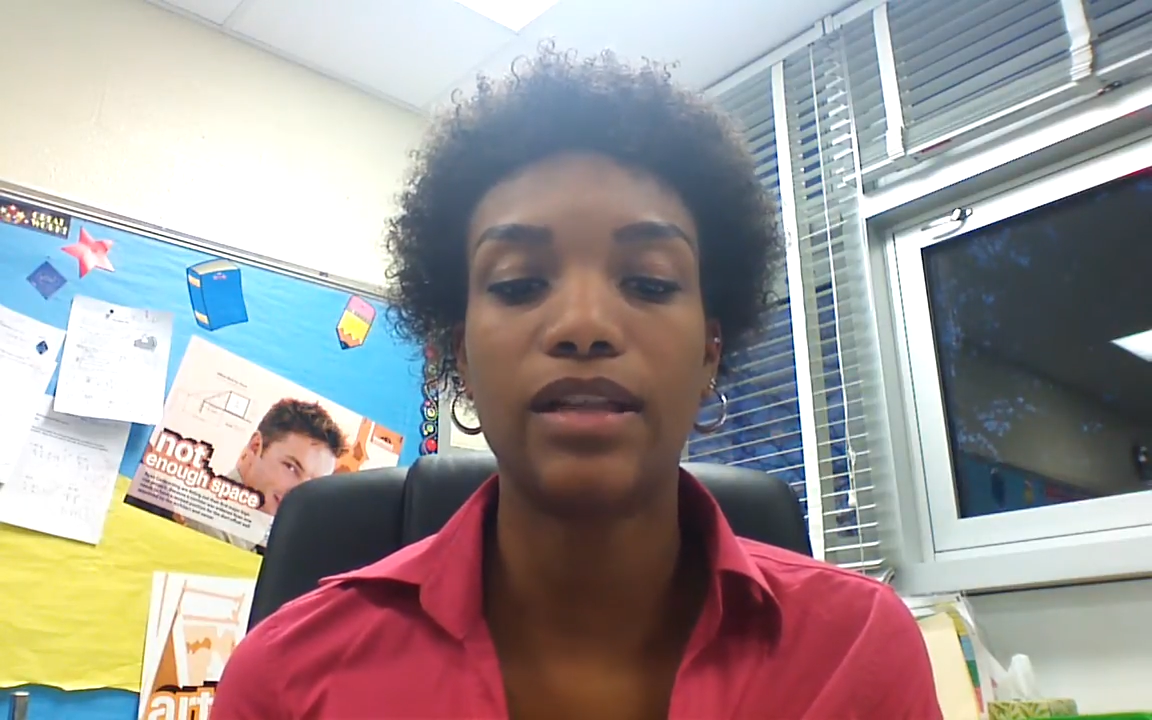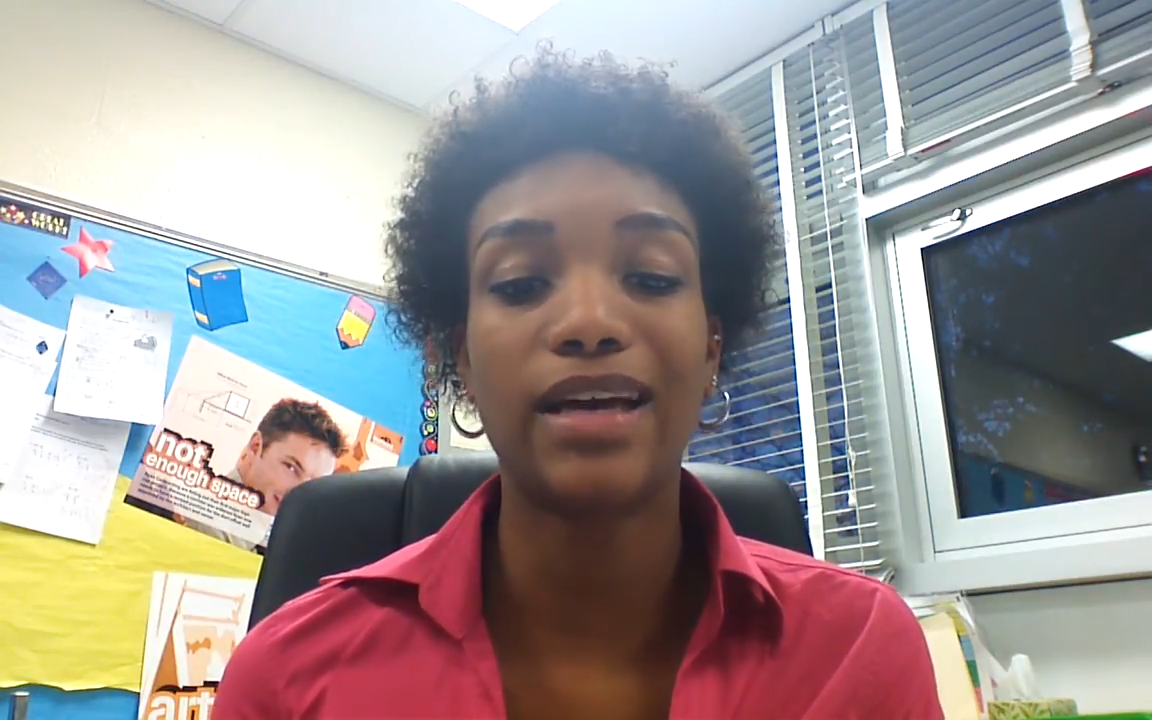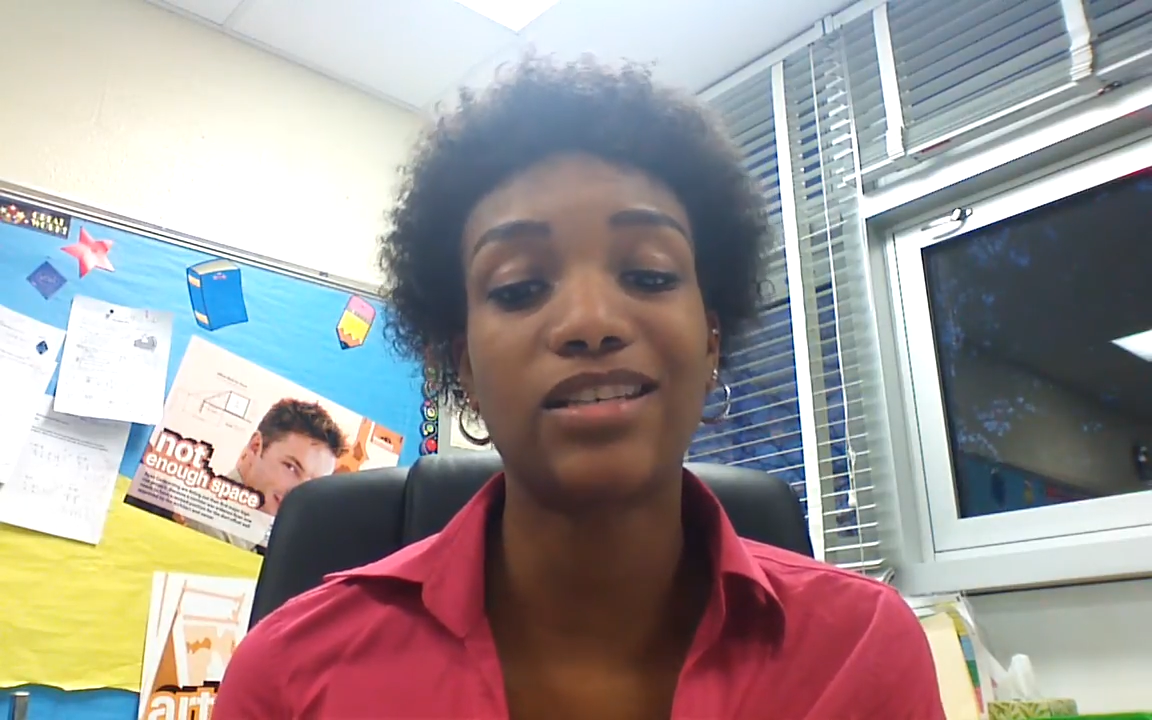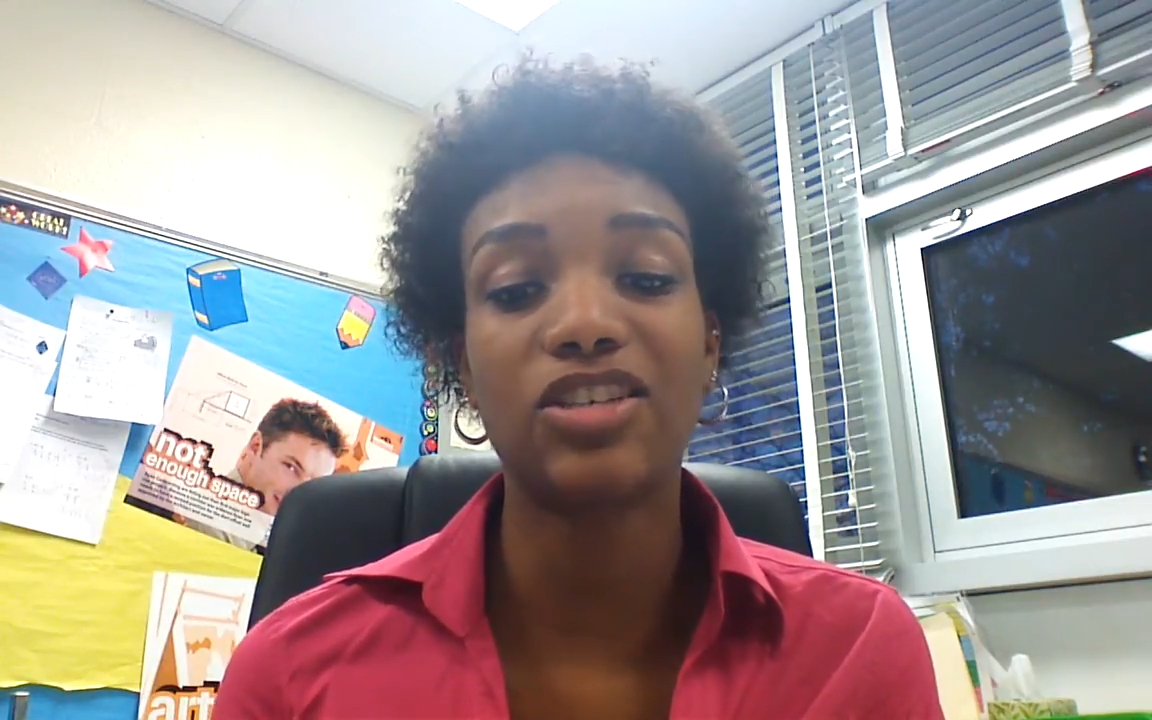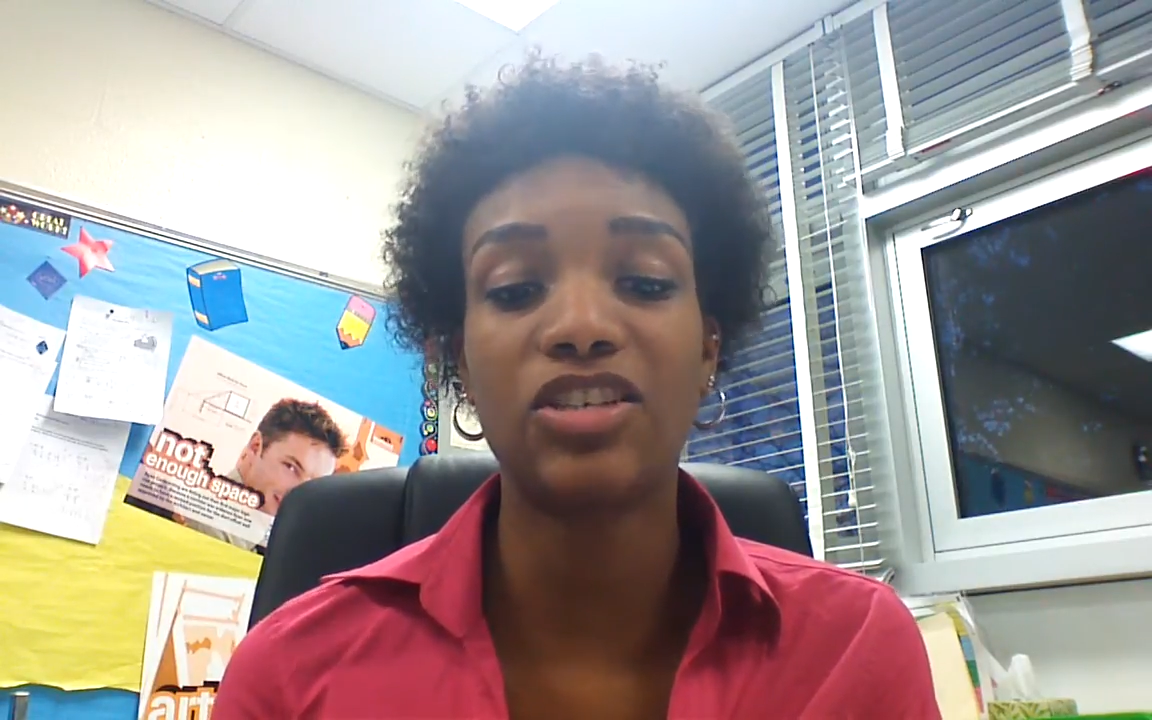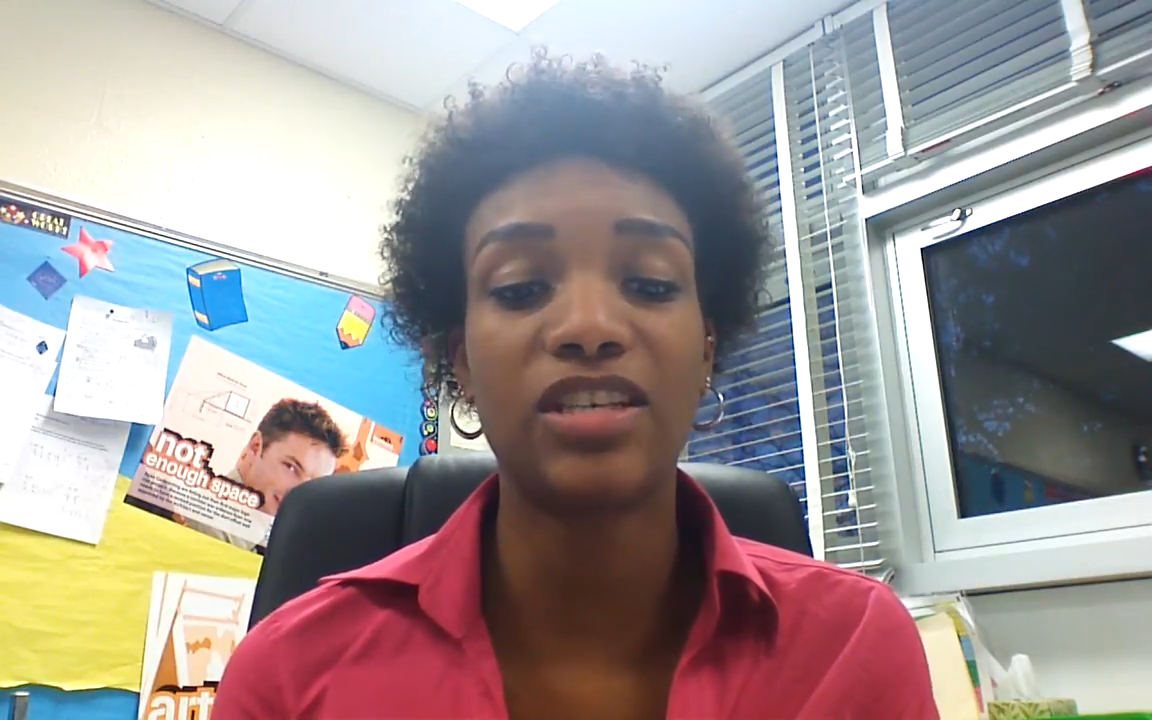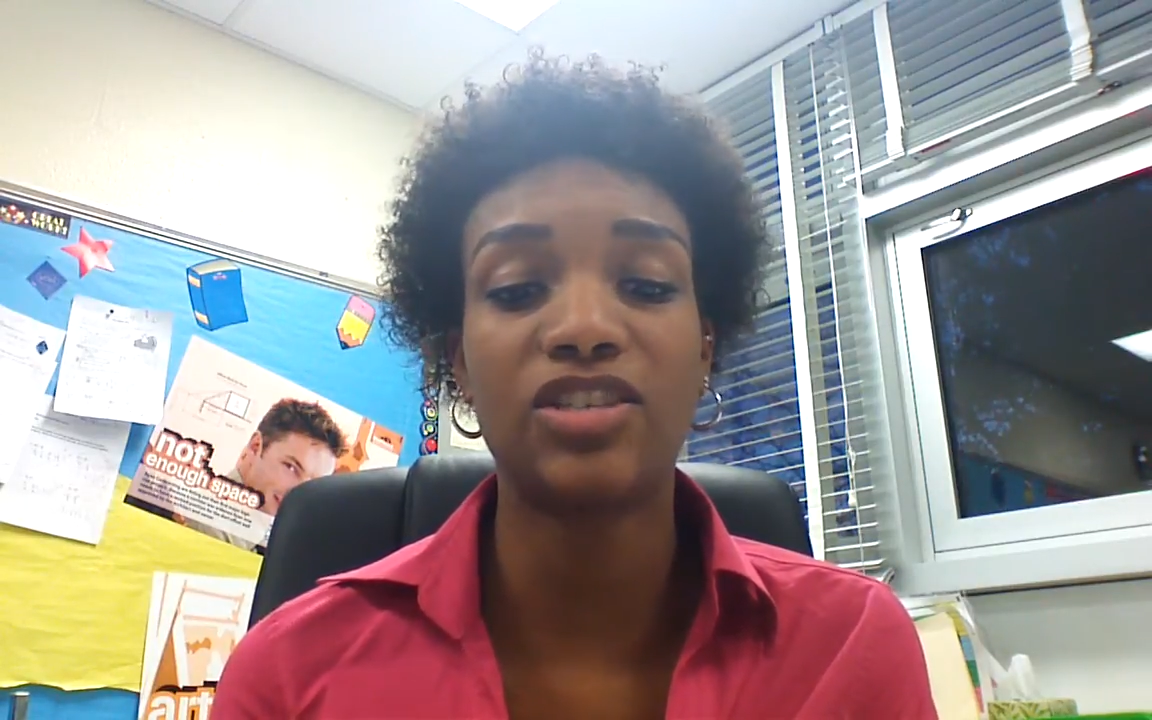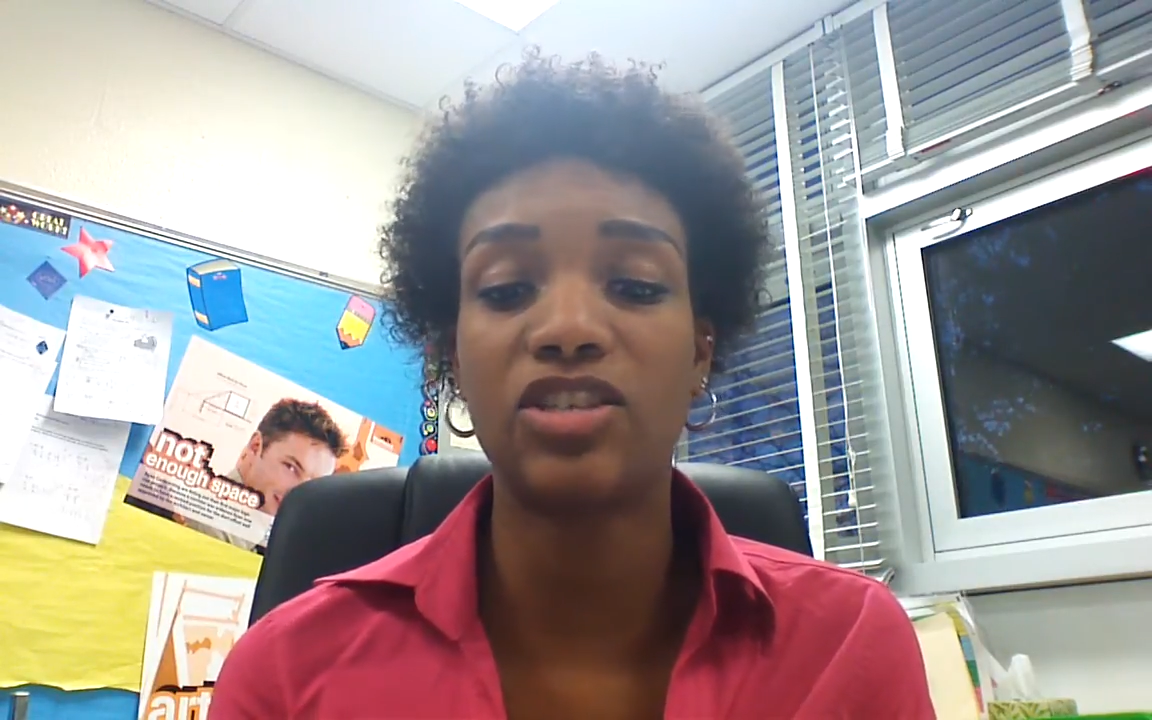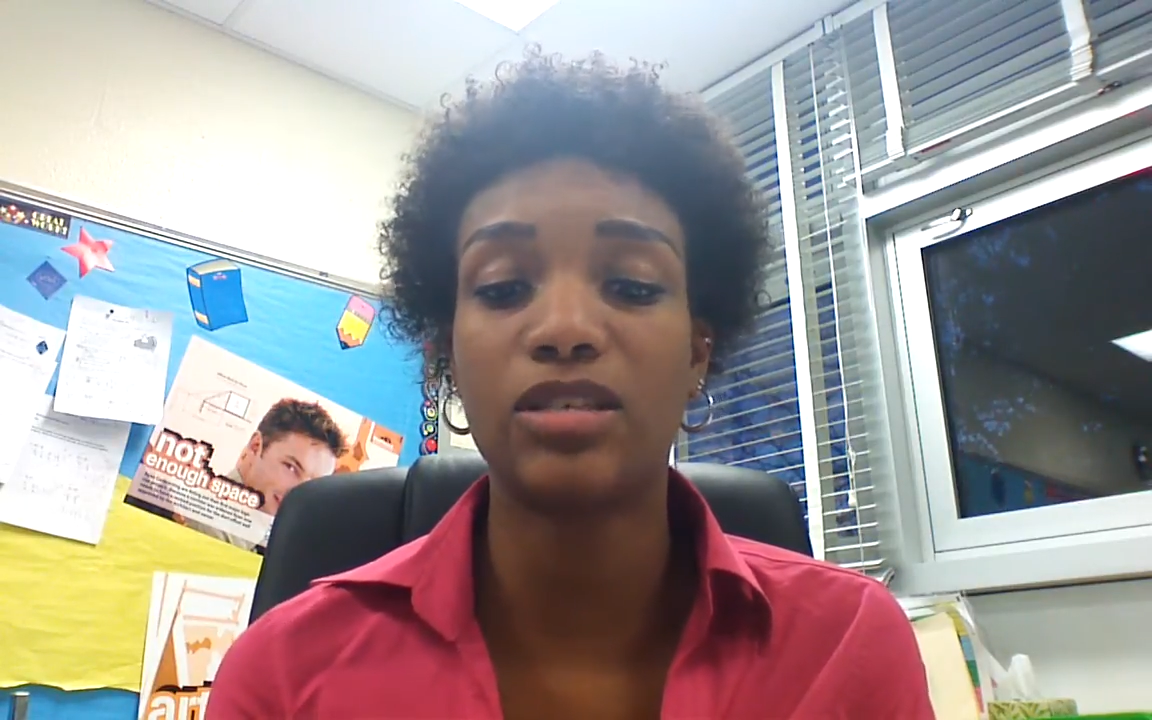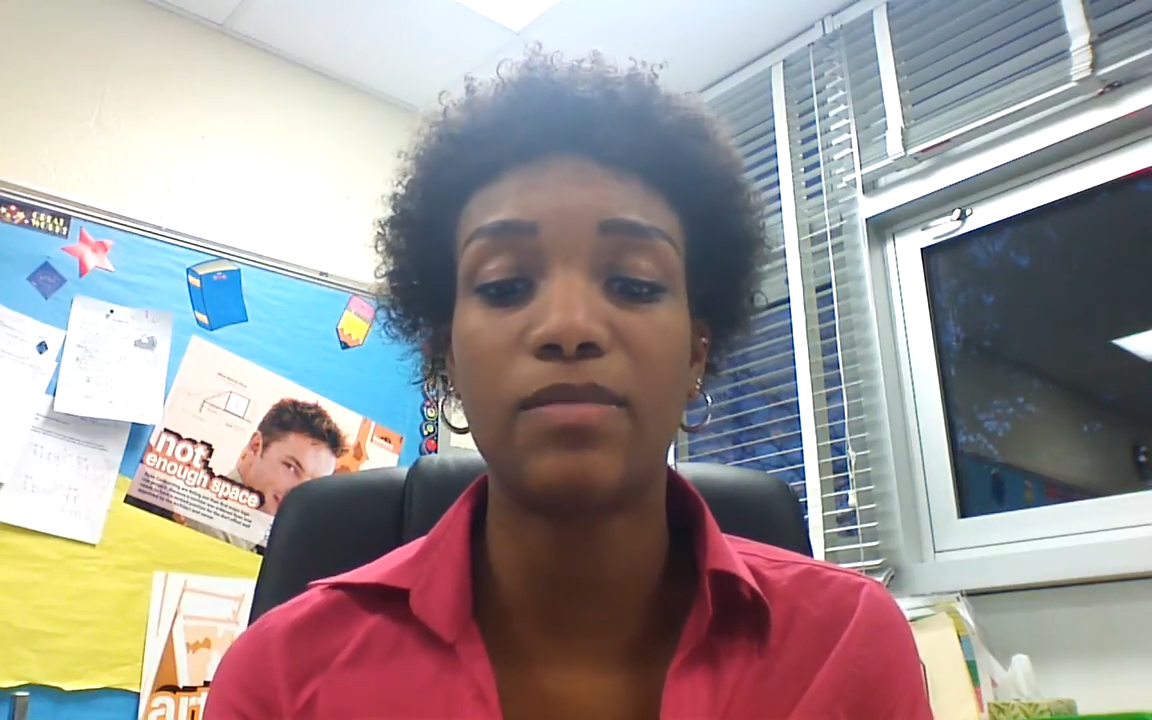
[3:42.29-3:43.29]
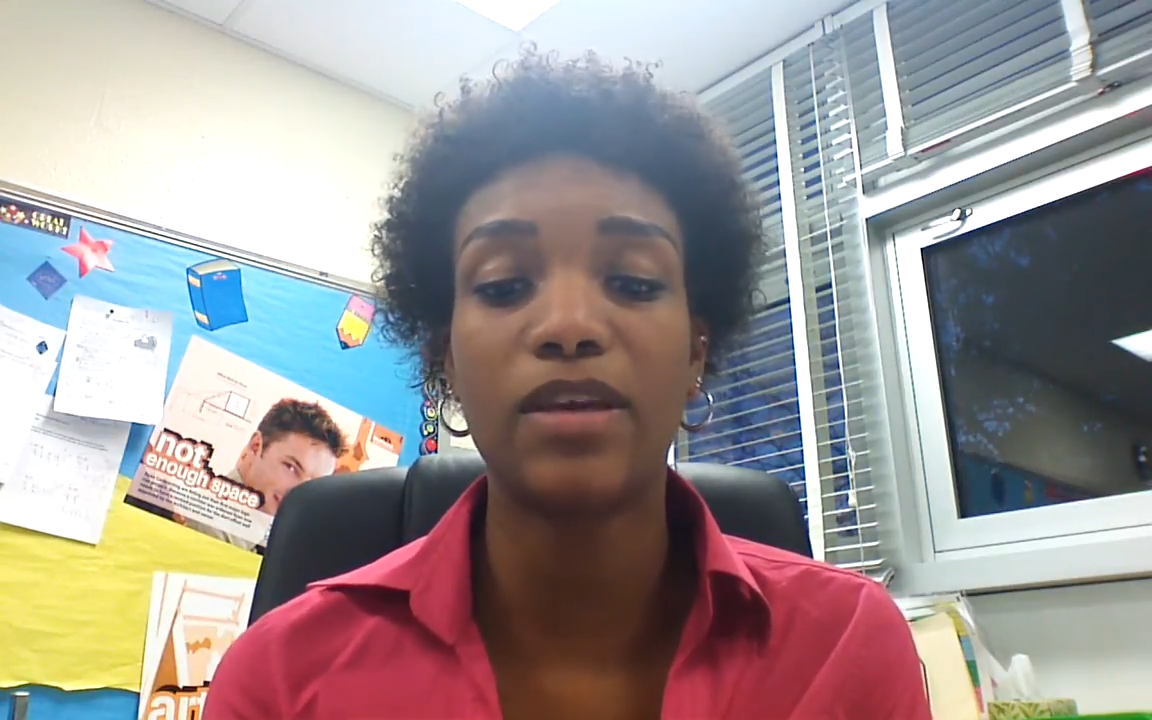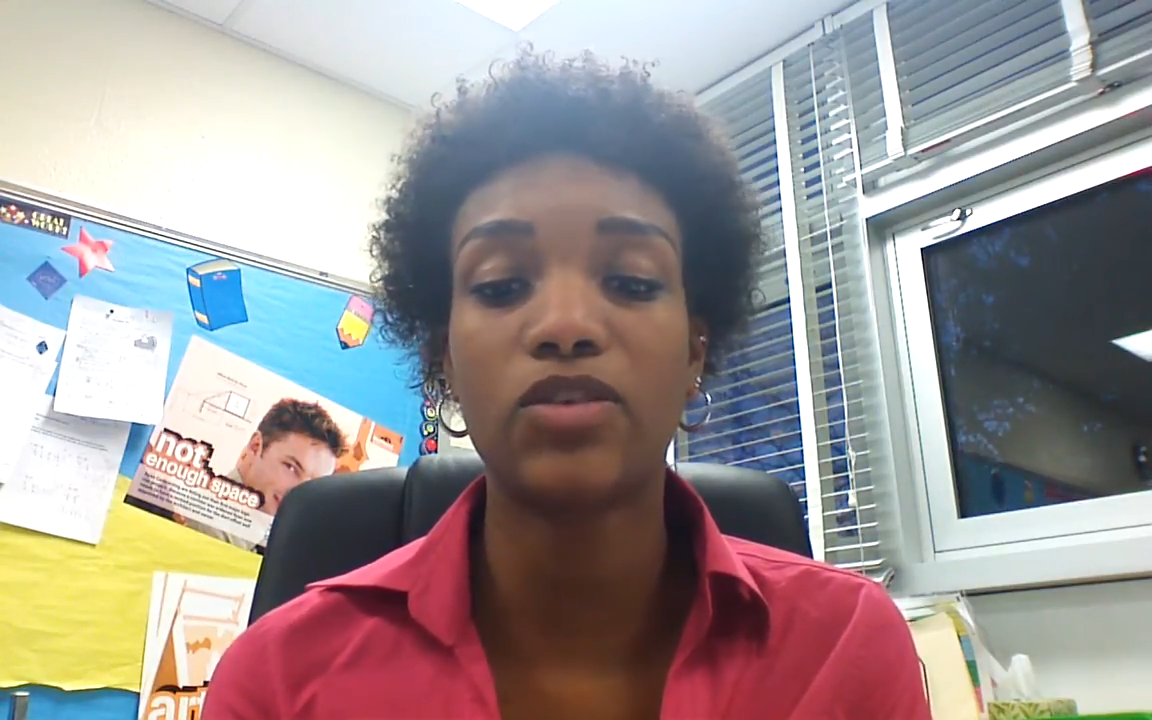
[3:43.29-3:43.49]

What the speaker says: lastly, she says she just makes